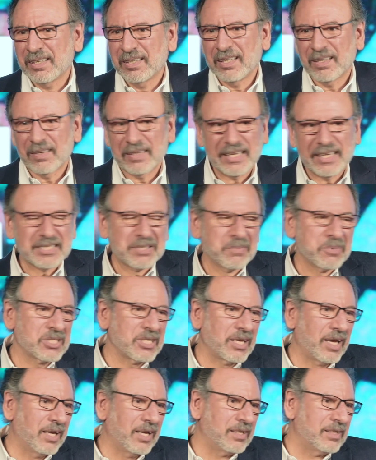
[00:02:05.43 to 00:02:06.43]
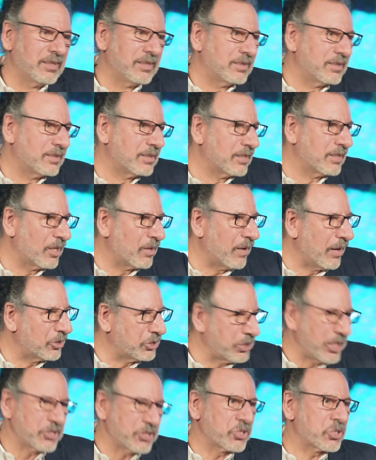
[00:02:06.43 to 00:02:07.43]
You know, get some sun, go out,
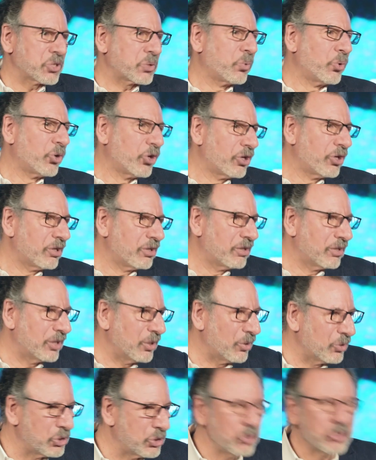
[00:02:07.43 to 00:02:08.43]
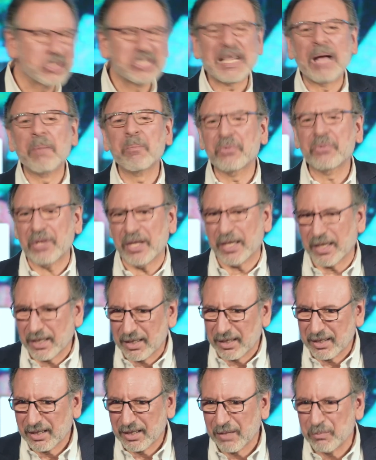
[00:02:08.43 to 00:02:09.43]
chase a squirrel, do something,
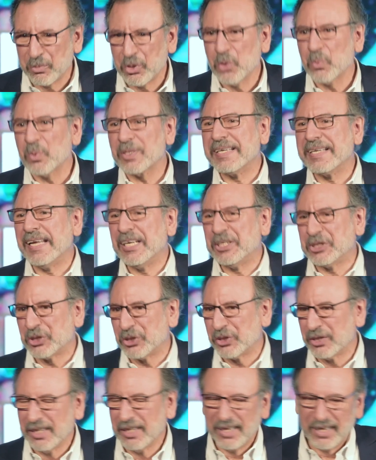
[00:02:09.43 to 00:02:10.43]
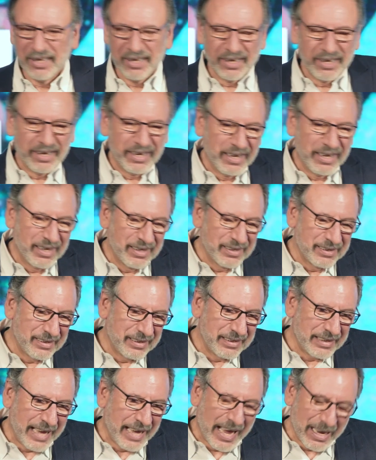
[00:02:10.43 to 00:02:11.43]
commune with nature. And
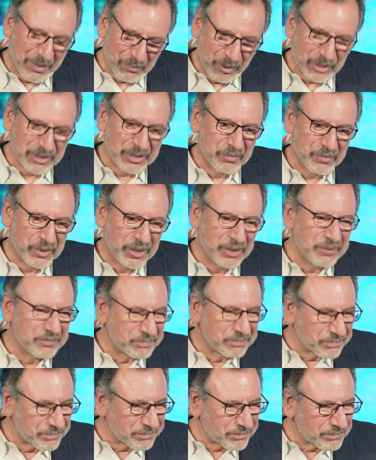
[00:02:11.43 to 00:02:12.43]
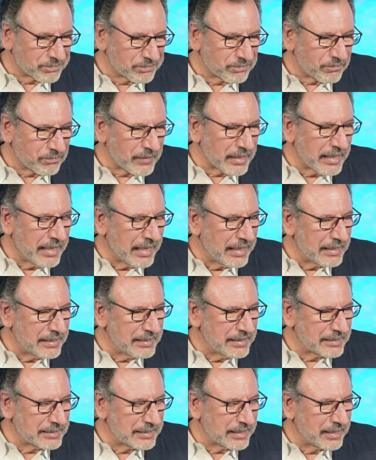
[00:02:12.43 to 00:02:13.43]
Adam looked at me and
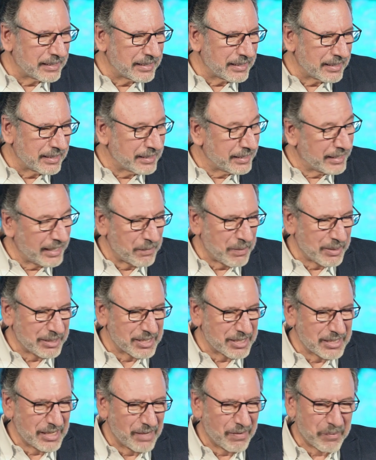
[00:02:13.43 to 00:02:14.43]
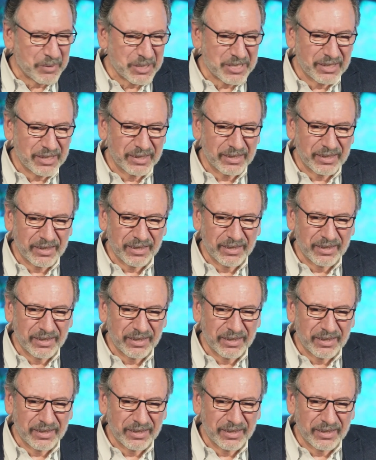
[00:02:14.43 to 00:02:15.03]
he said, you can't make this stuff up. He said,